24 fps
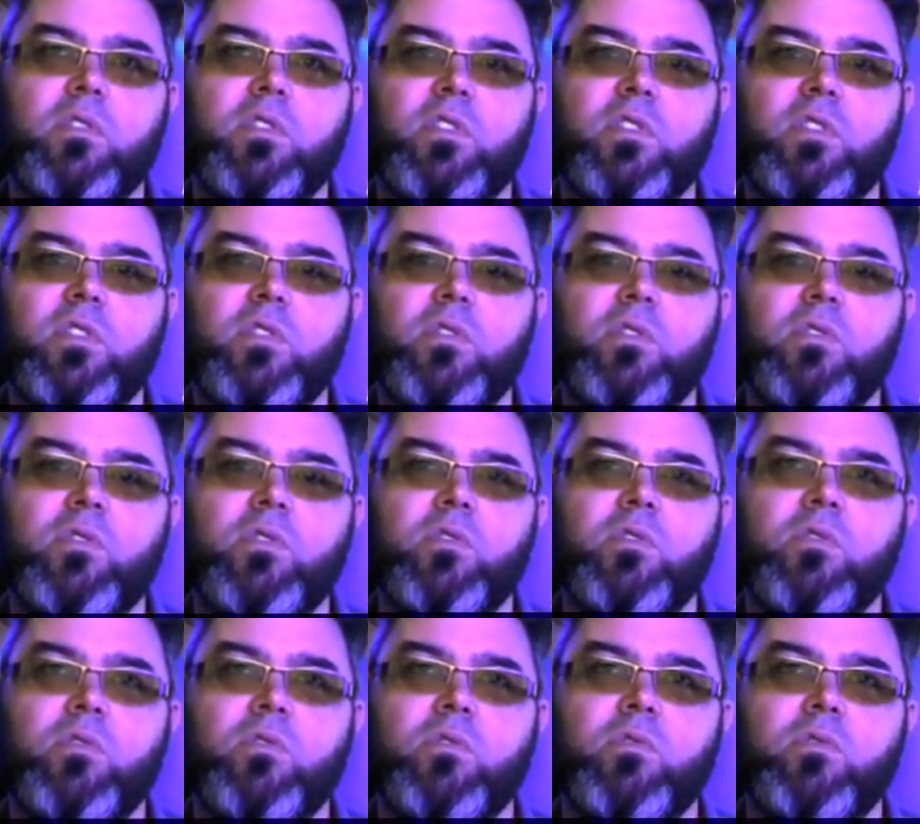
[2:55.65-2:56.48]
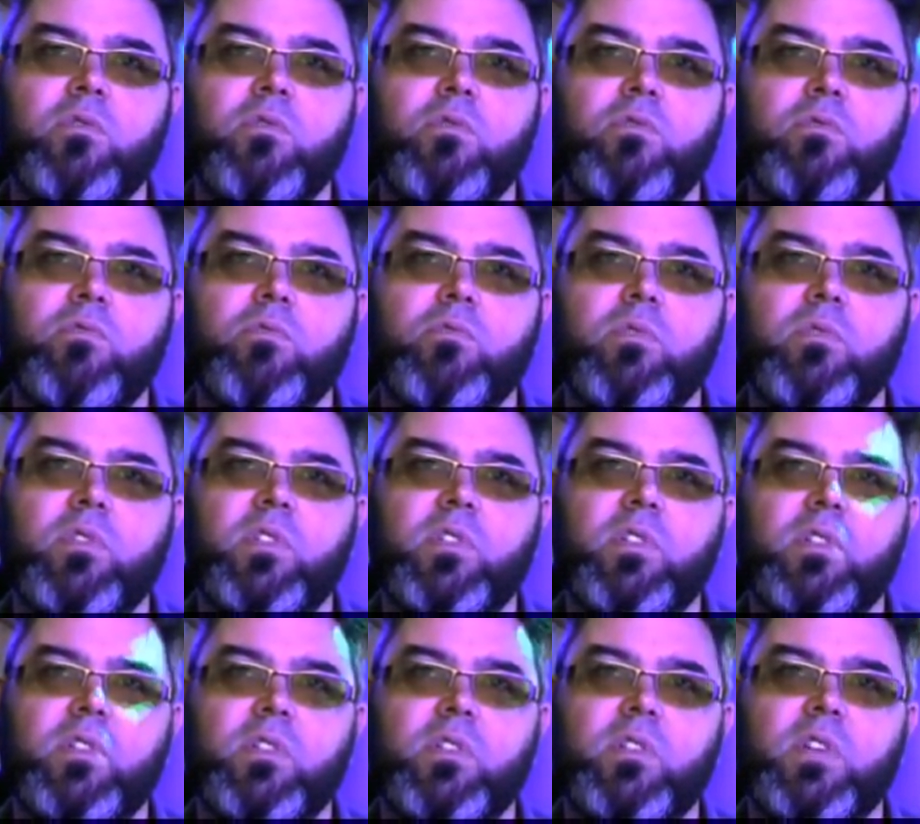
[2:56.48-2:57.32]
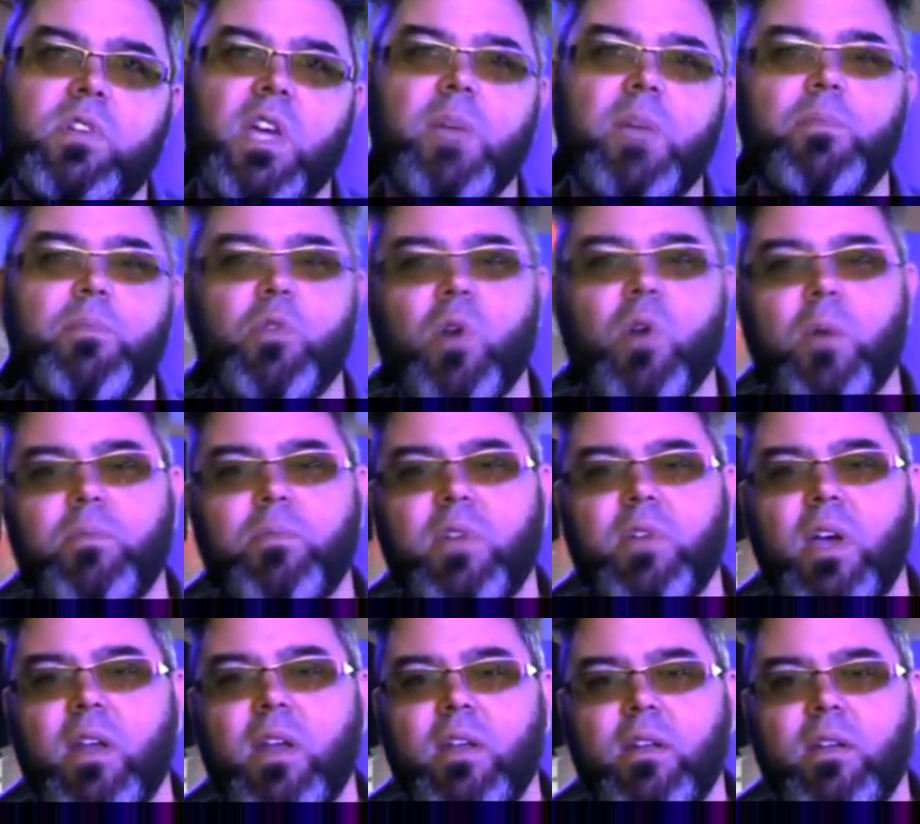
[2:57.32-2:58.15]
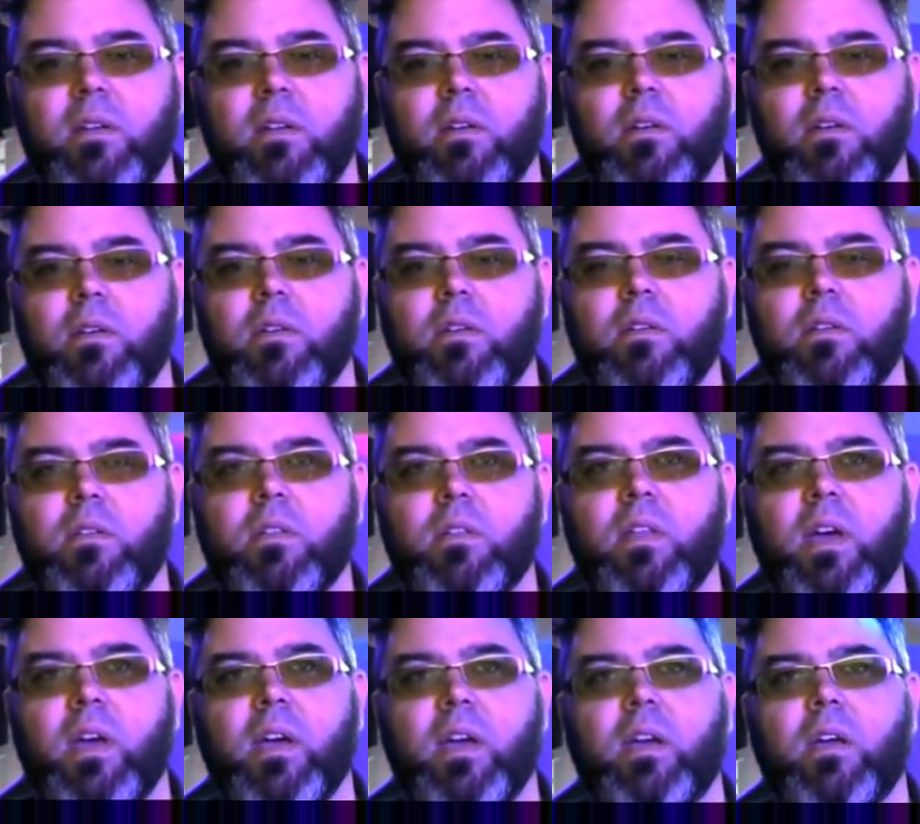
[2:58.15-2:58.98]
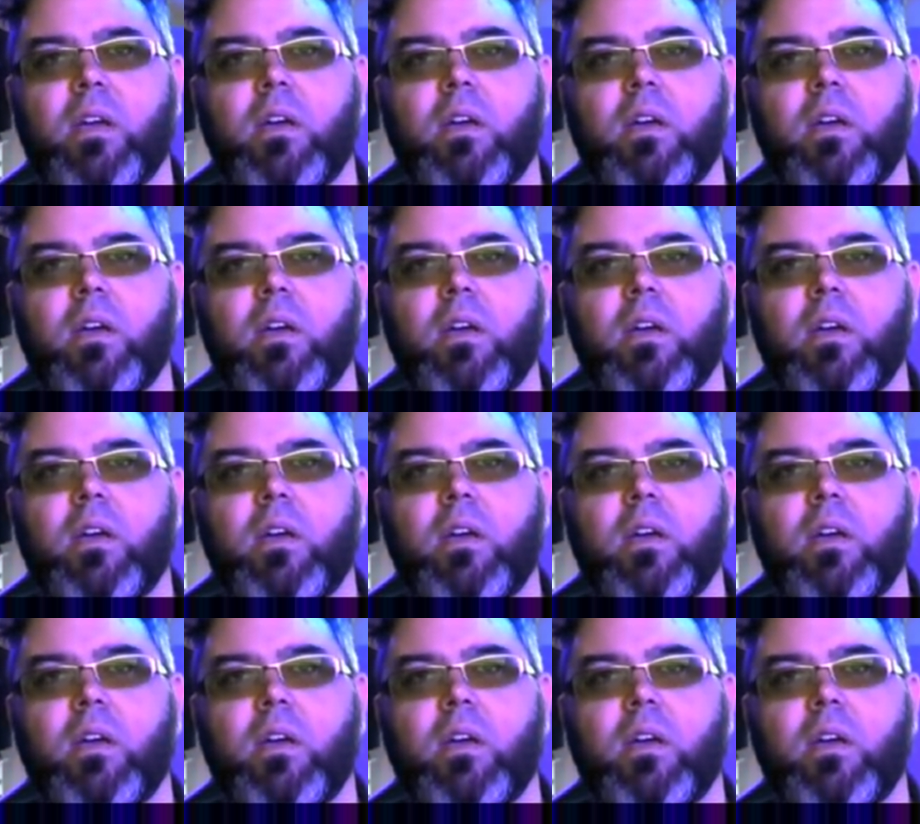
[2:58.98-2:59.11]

to keep you updated, like